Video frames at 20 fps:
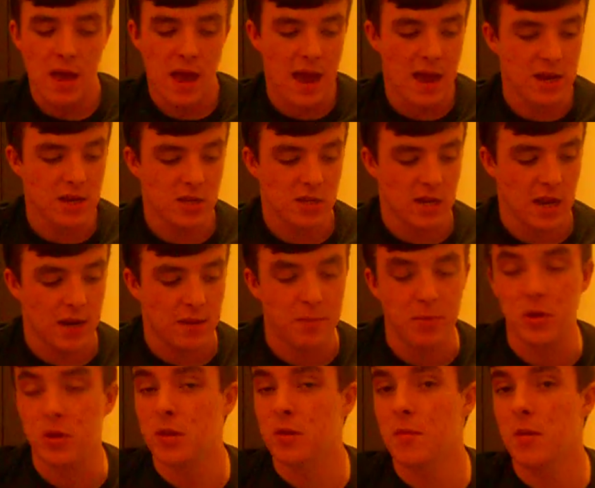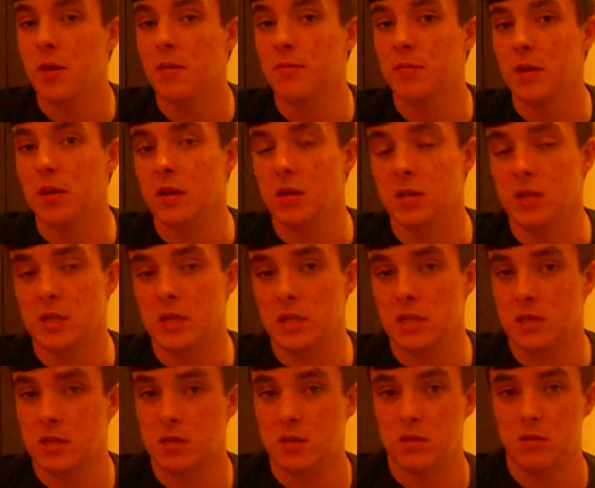I just kind of put them on because
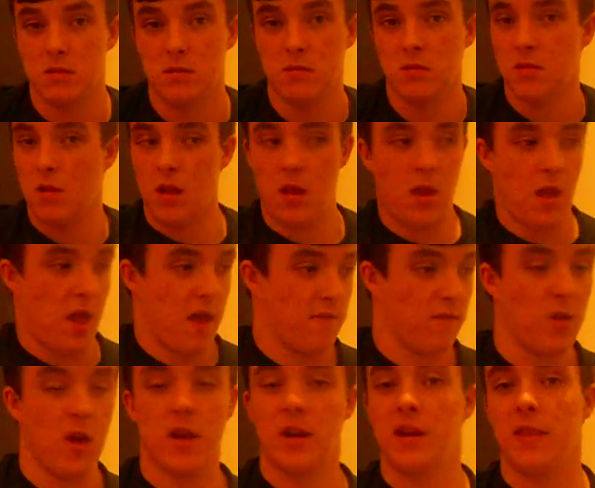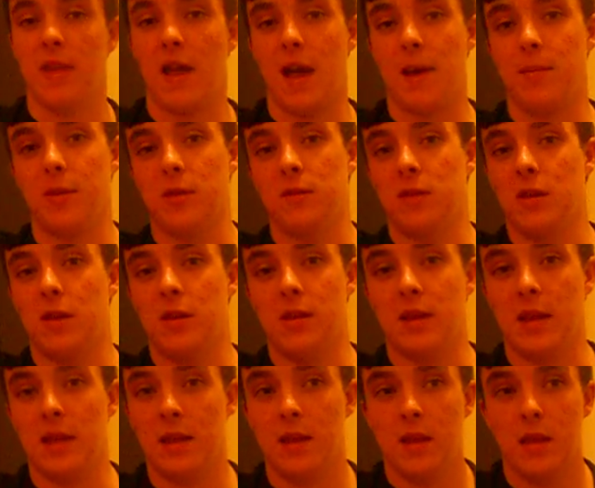I've got into the habit of doing
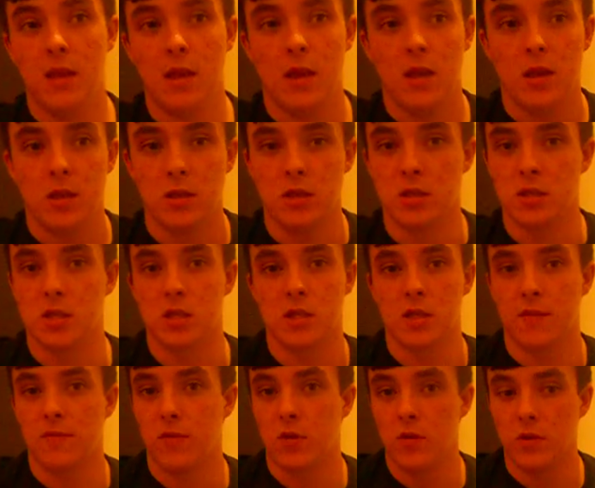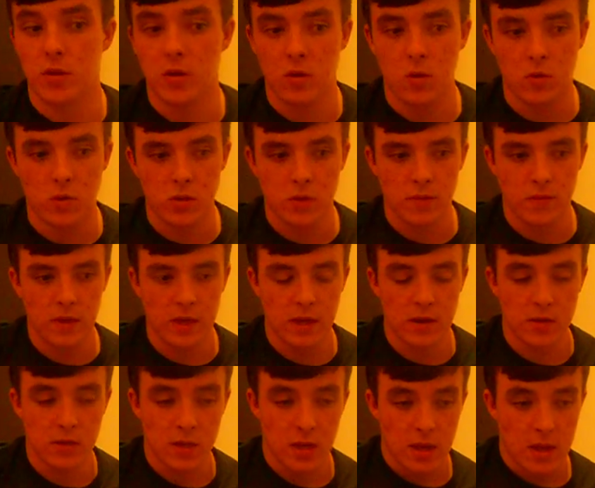that, just as I've learnt the chords over the
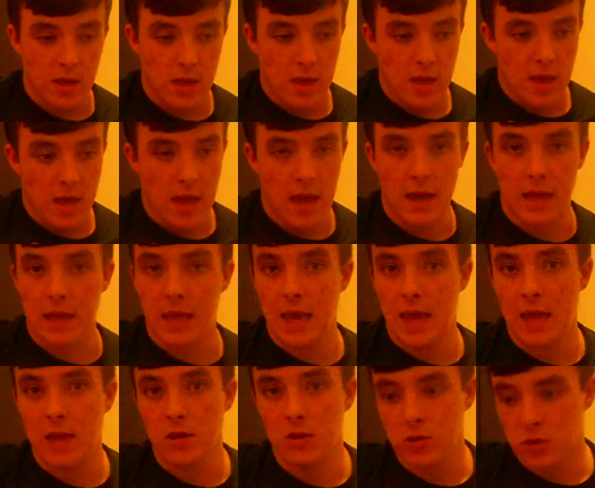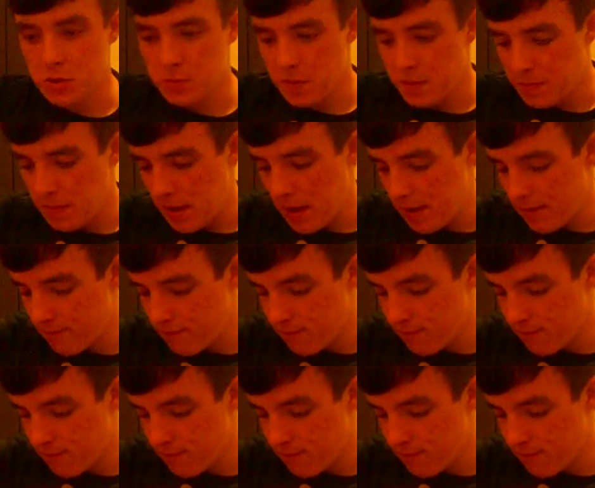years. And again, you'll just be playing